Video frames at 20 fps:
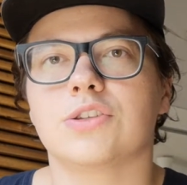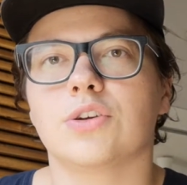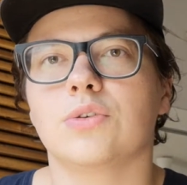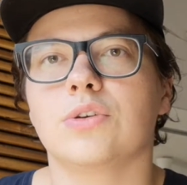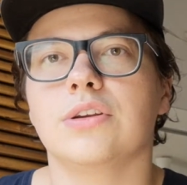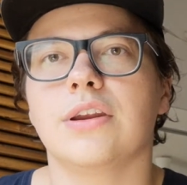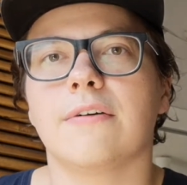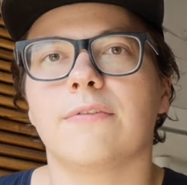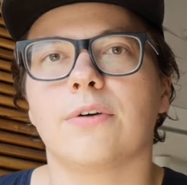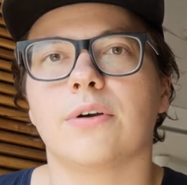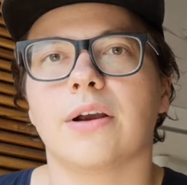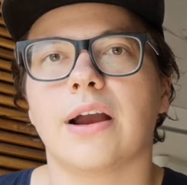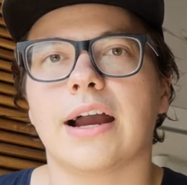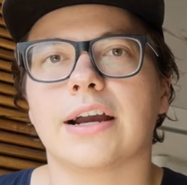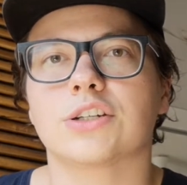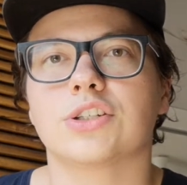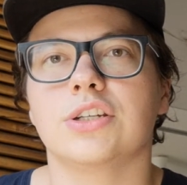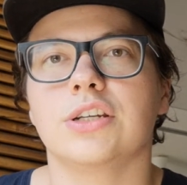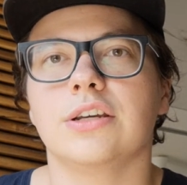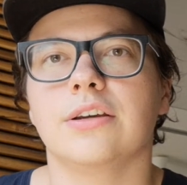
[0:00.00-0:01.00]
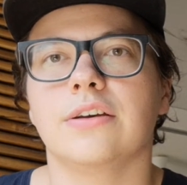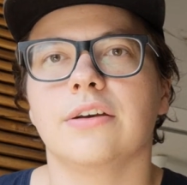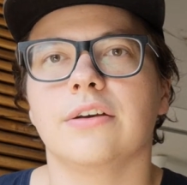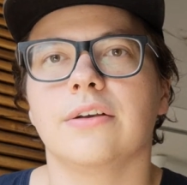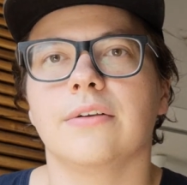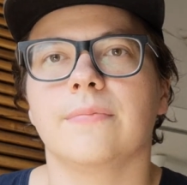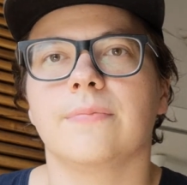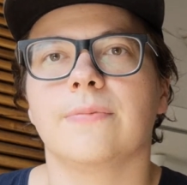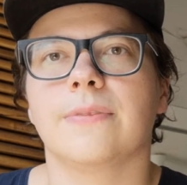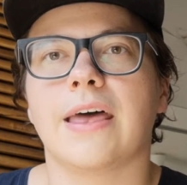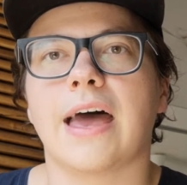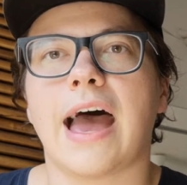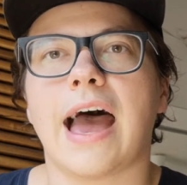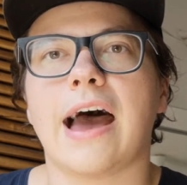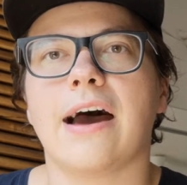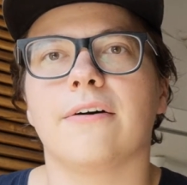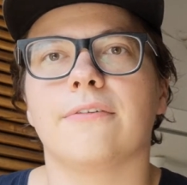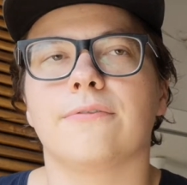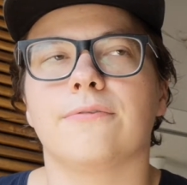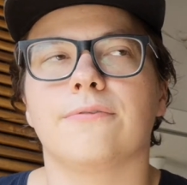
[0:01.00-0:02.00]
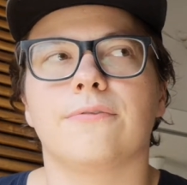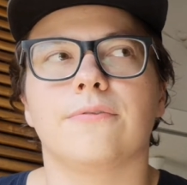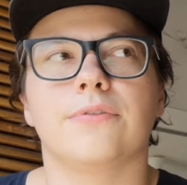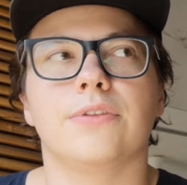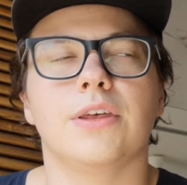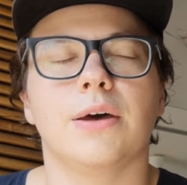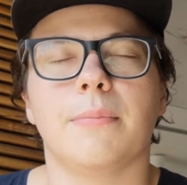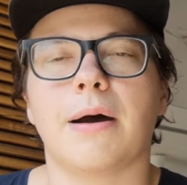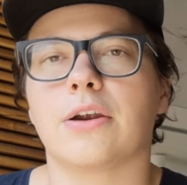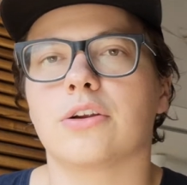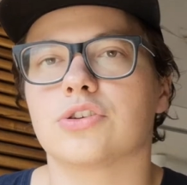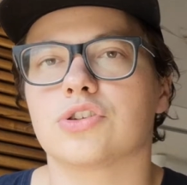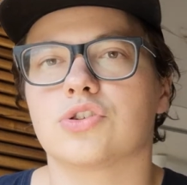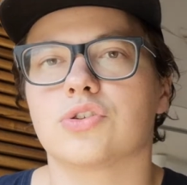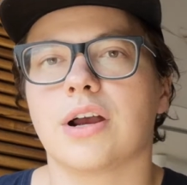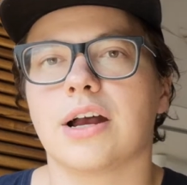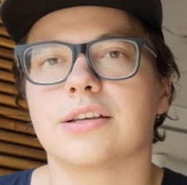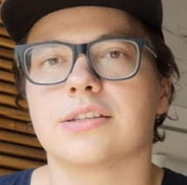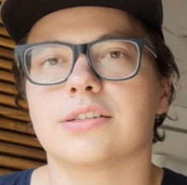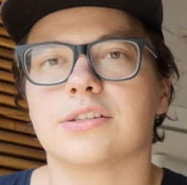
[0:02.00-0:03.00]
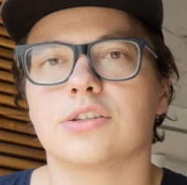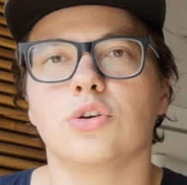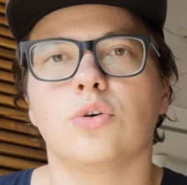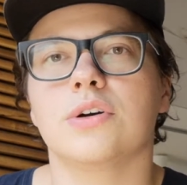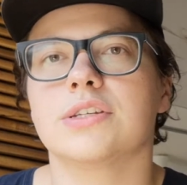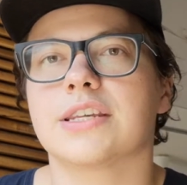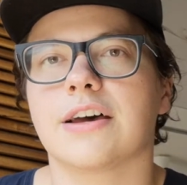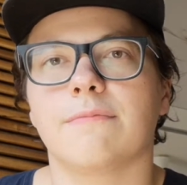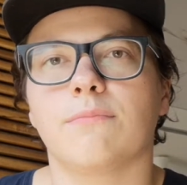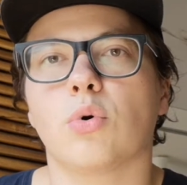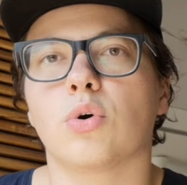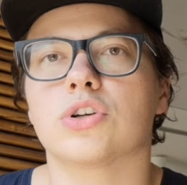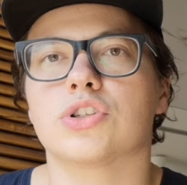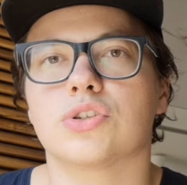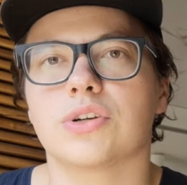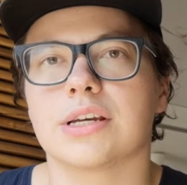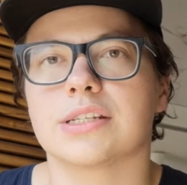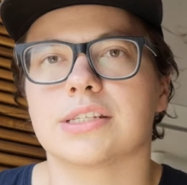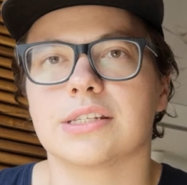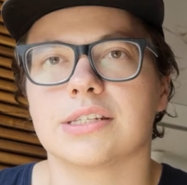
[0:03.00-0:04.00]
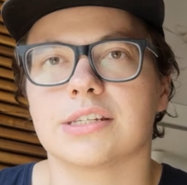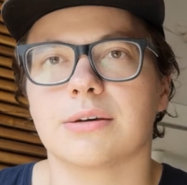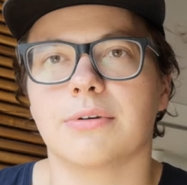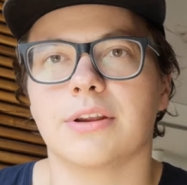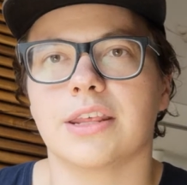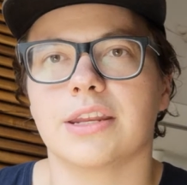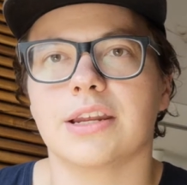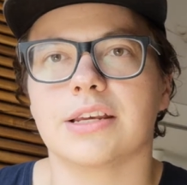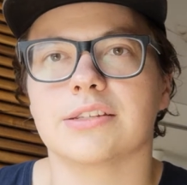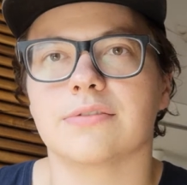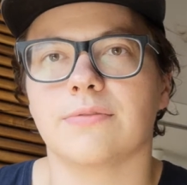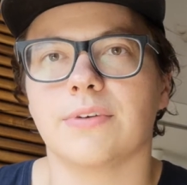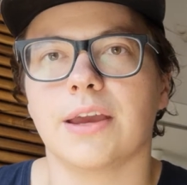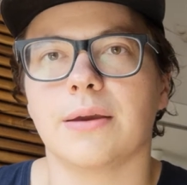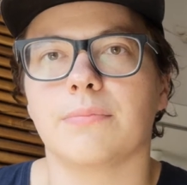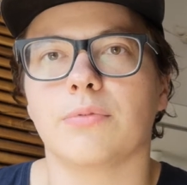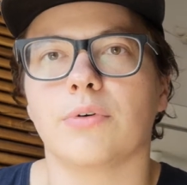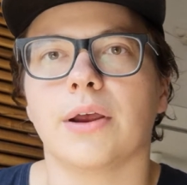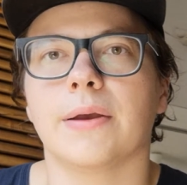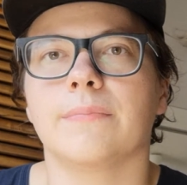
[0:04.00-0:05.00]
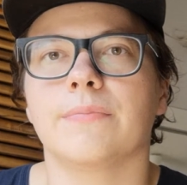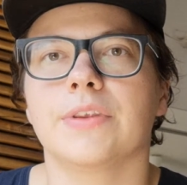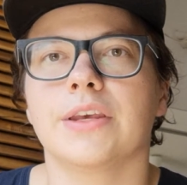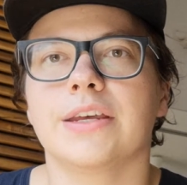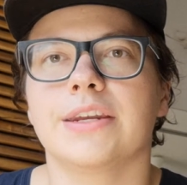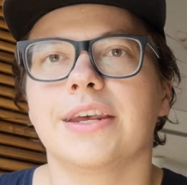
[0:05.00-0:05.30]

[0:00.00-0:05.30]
So you never actually have the amount of stress. You always have more stress than somebody that doesn't vape, right?